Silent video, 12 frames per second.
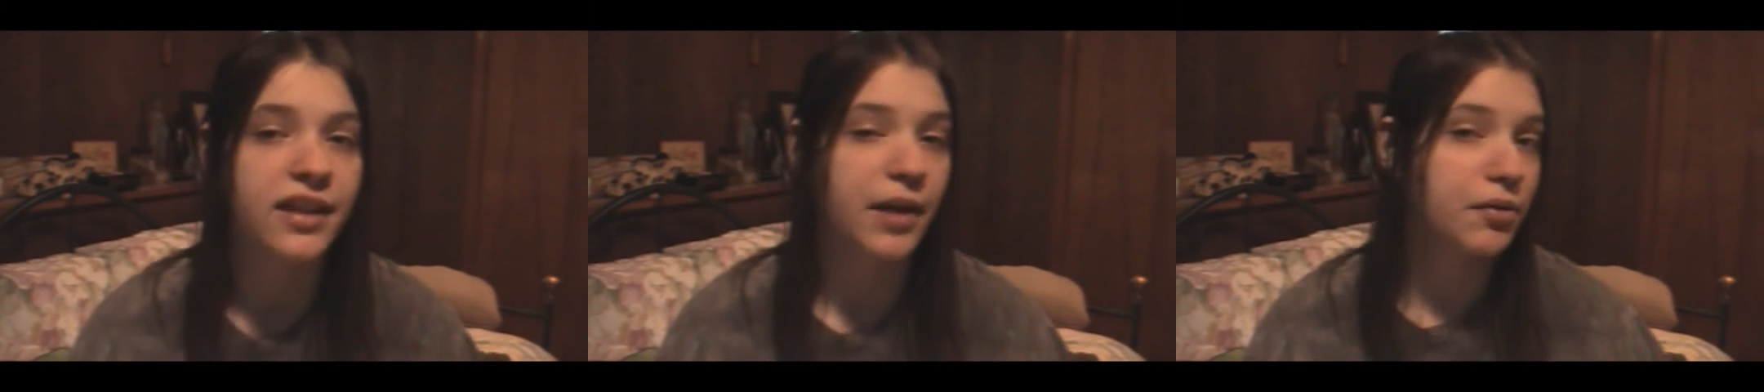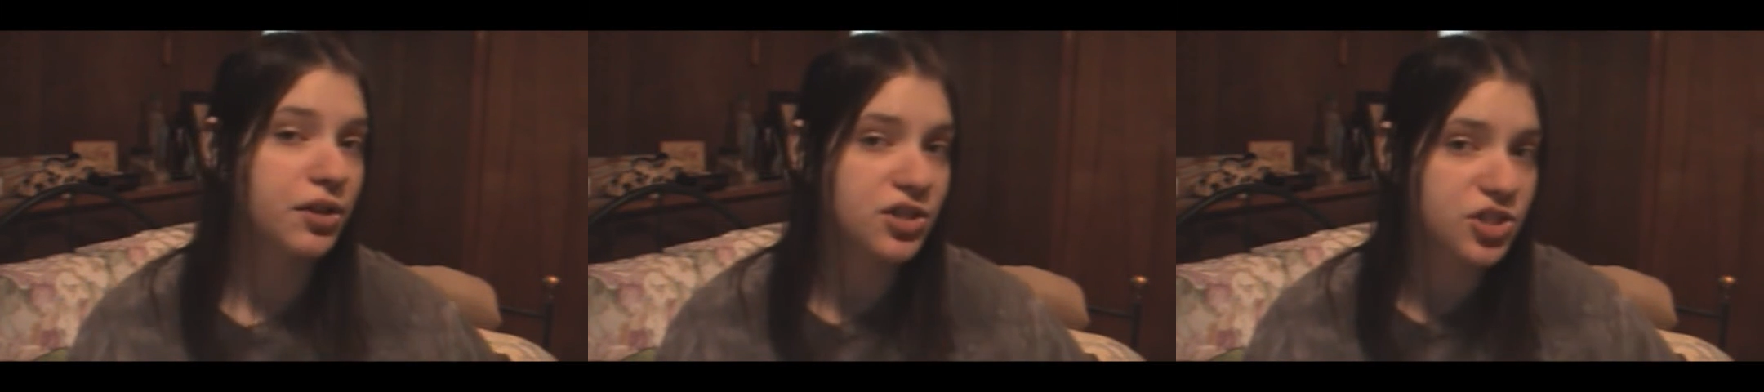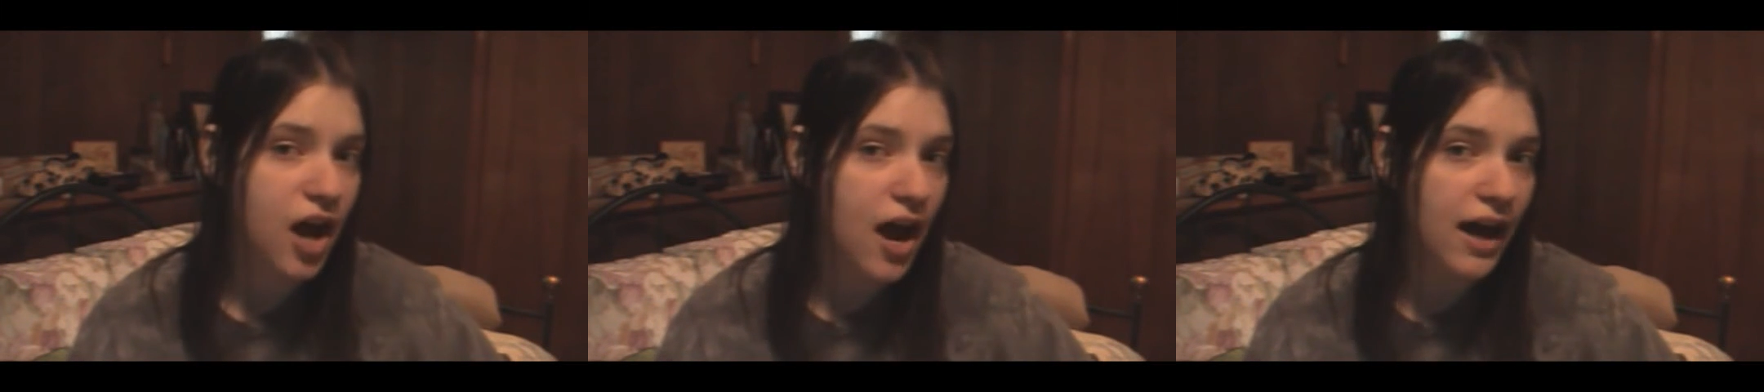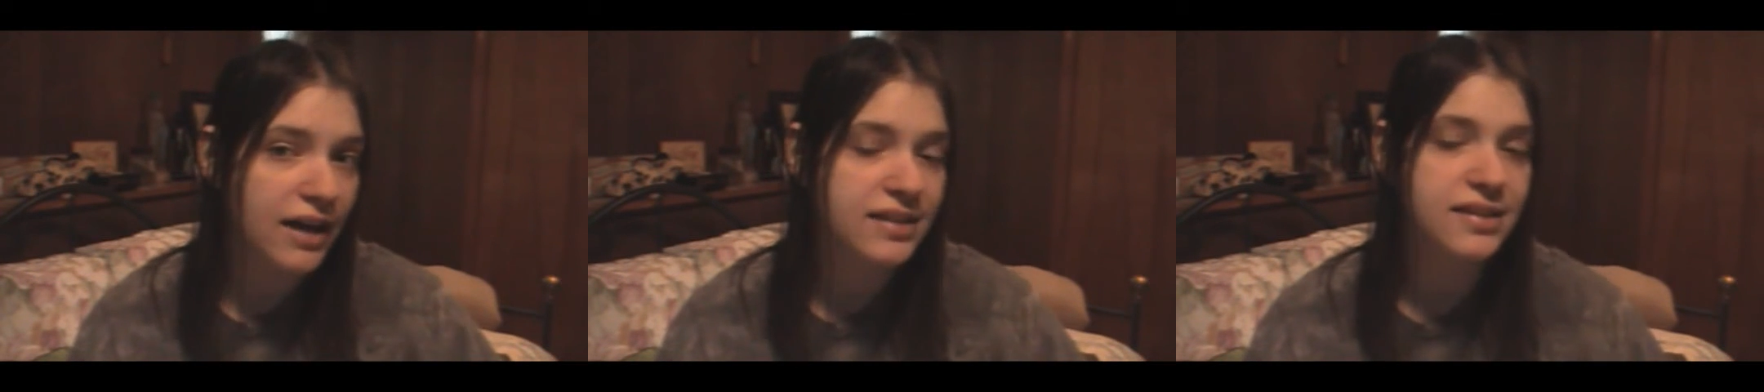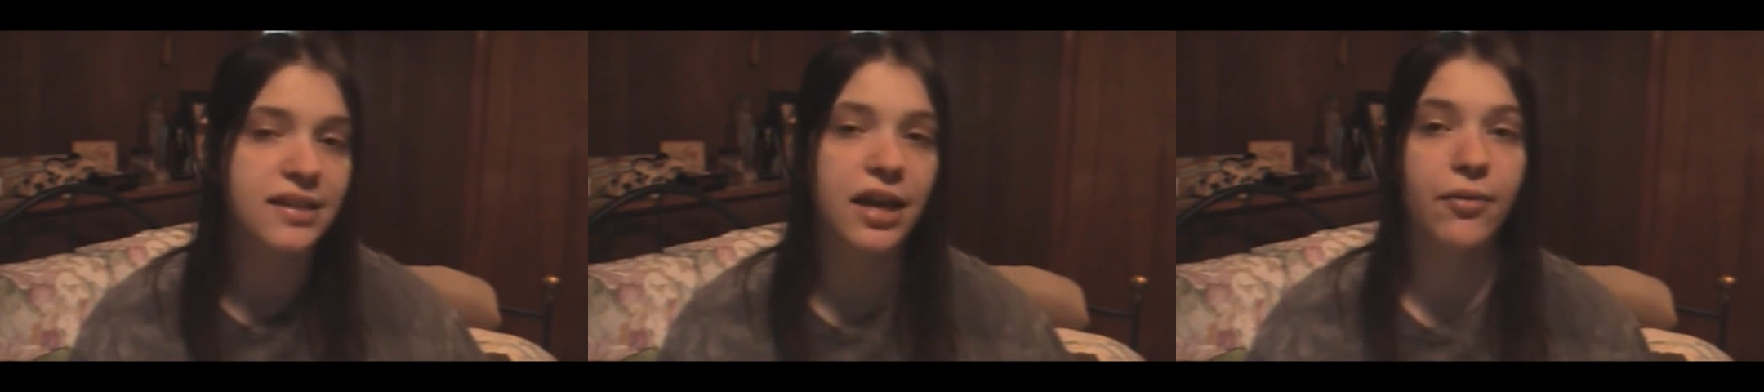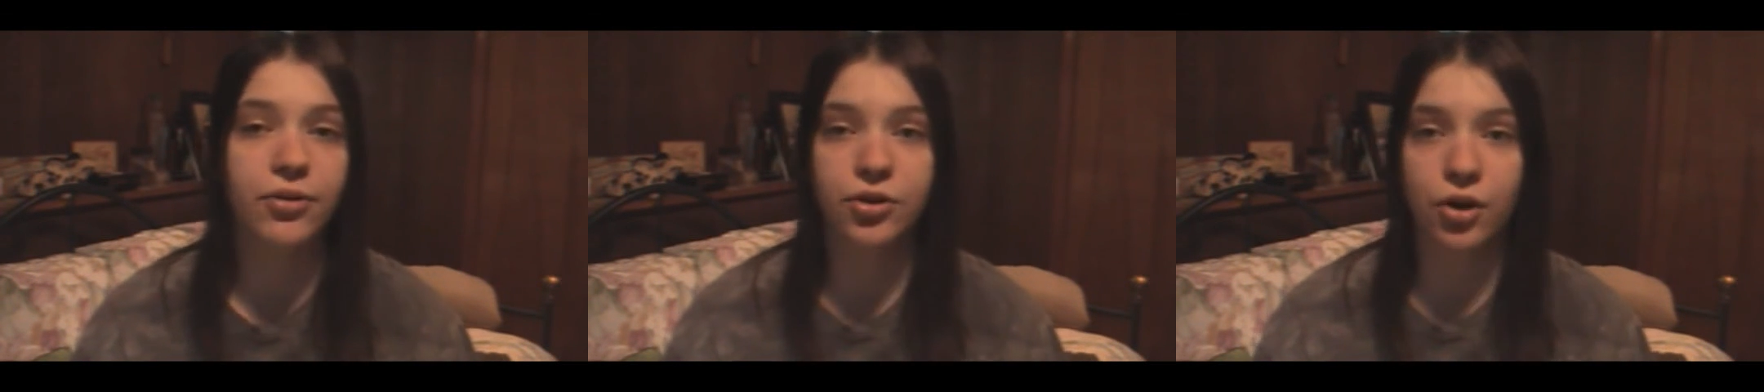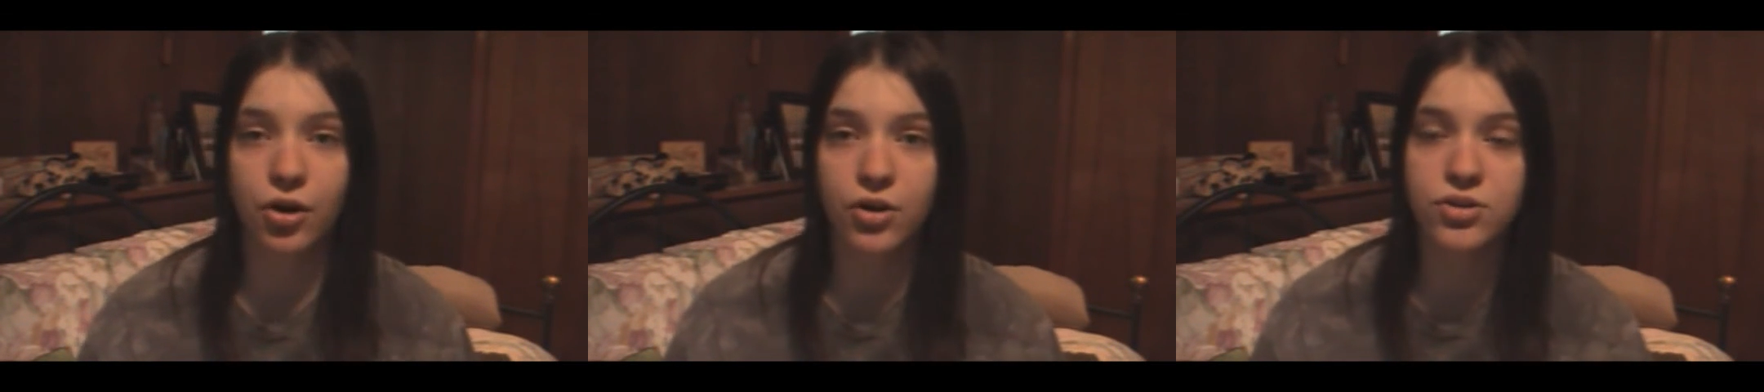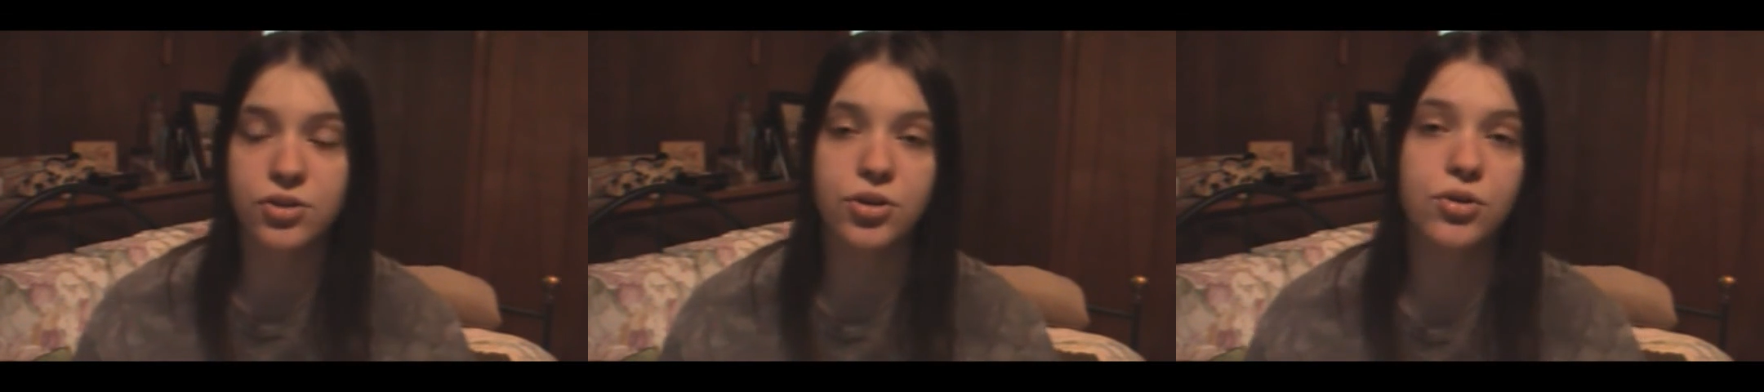There were the jocks, there were the
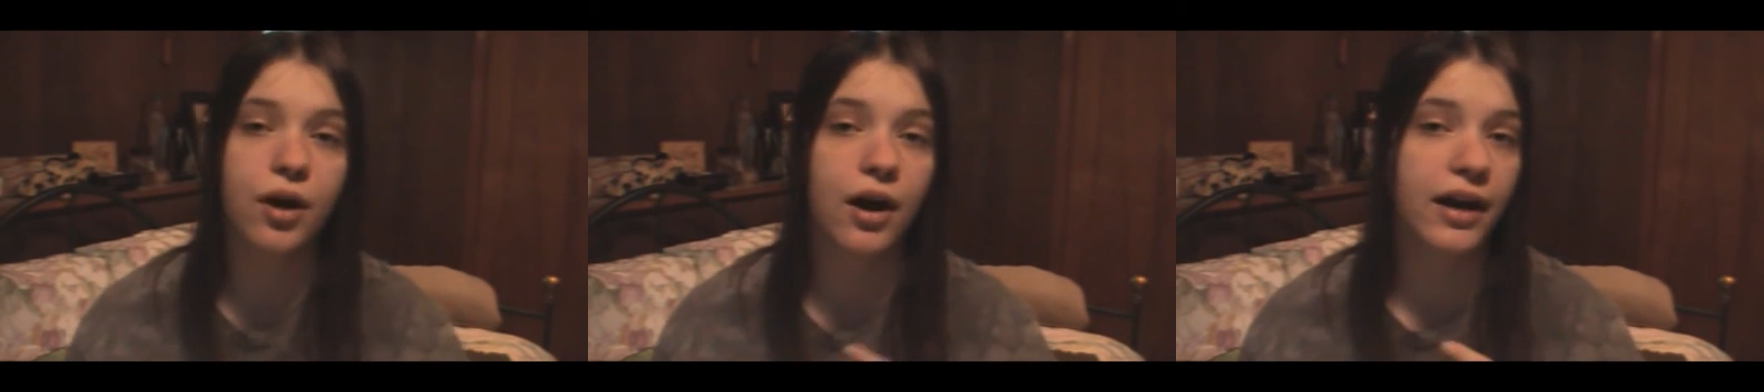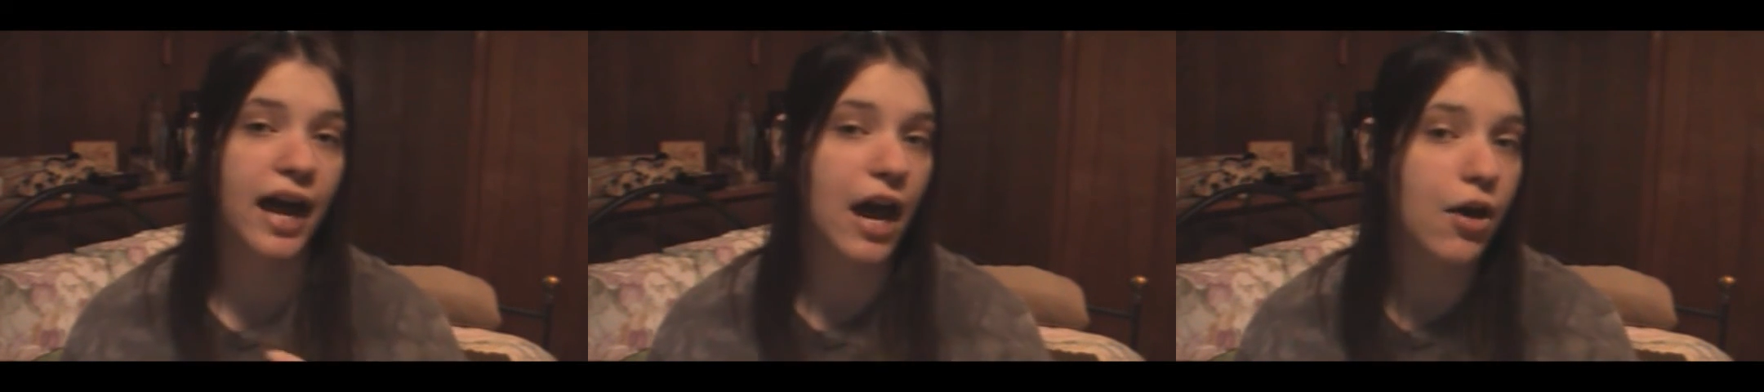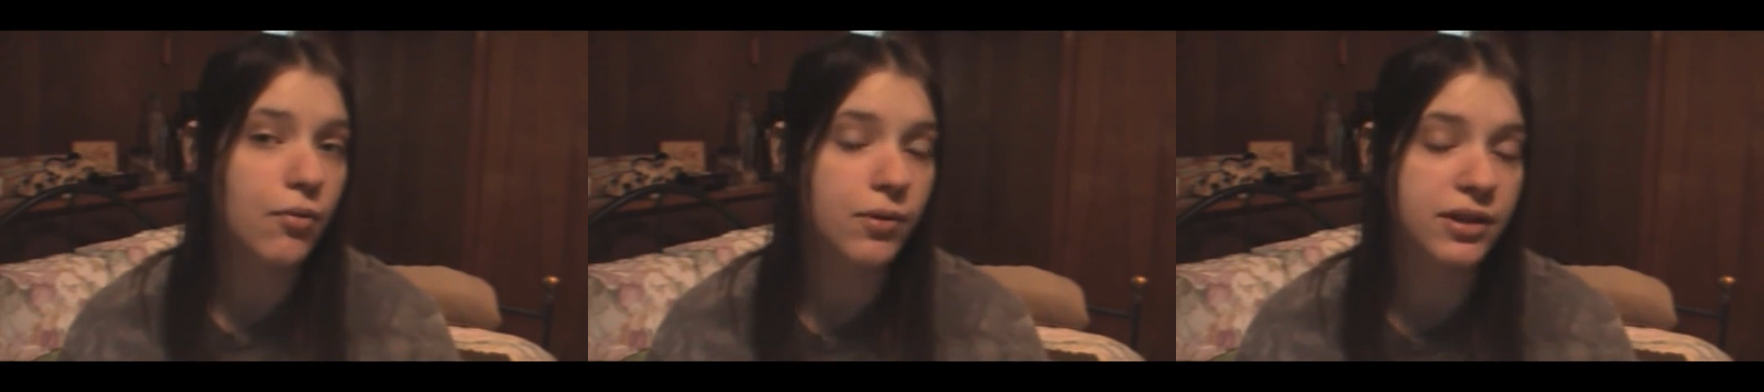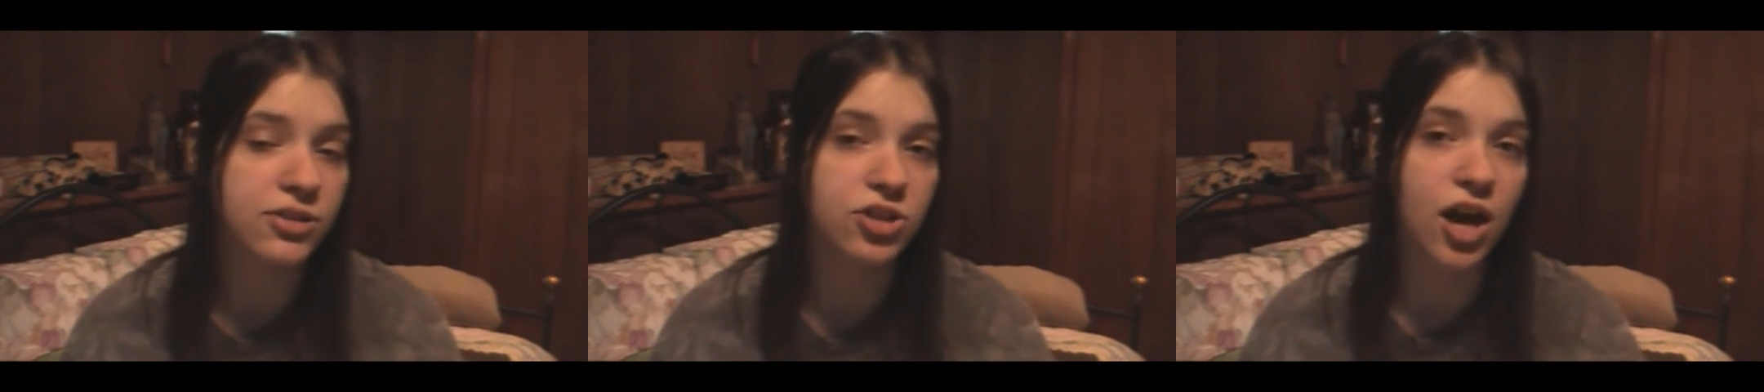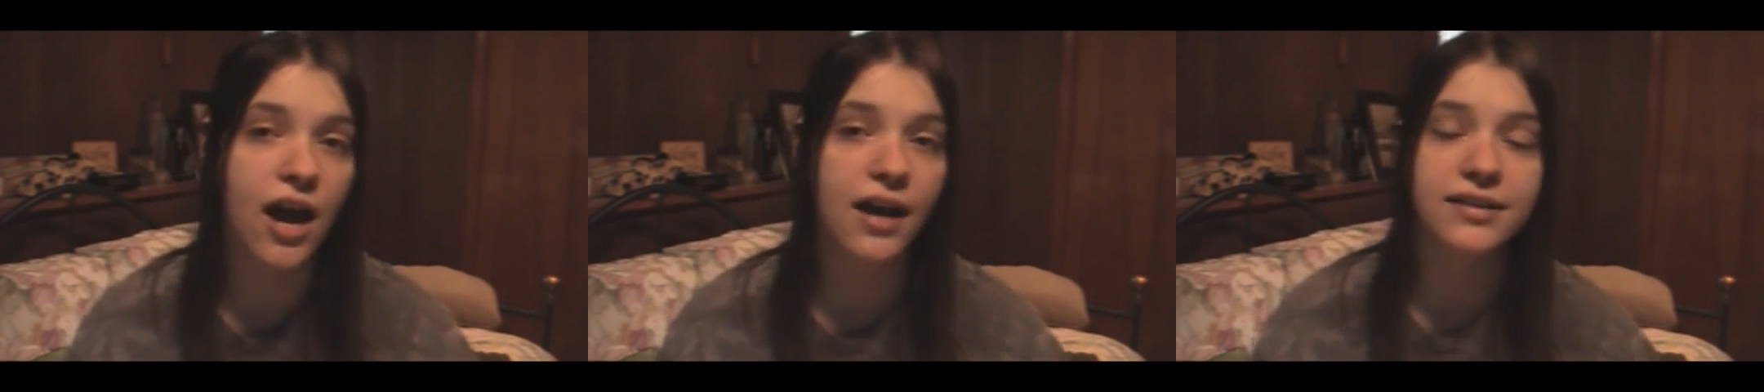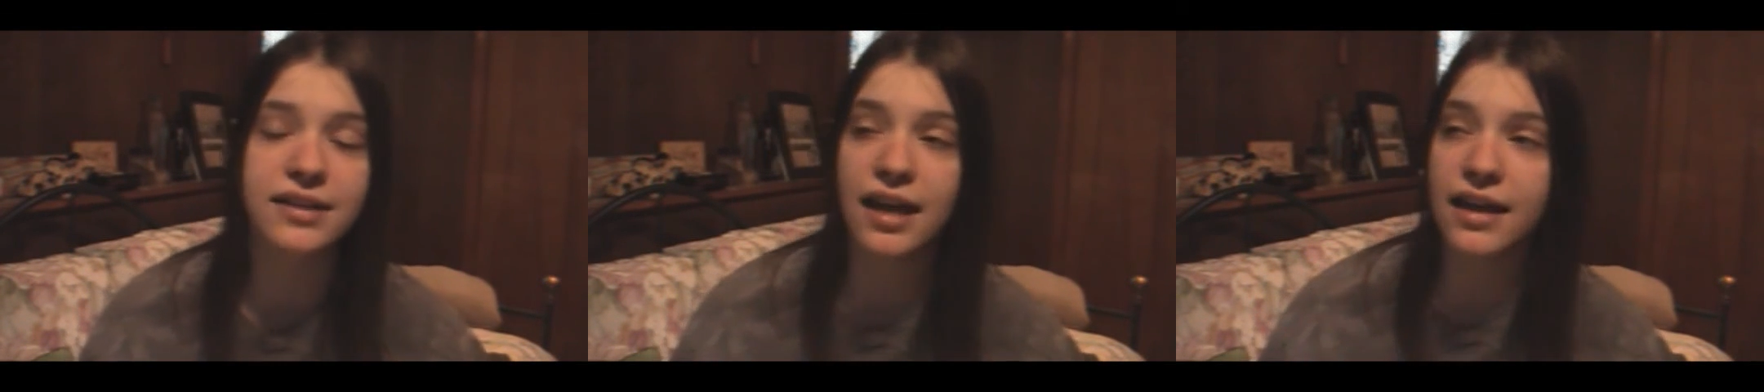girls who hung out with the jocks,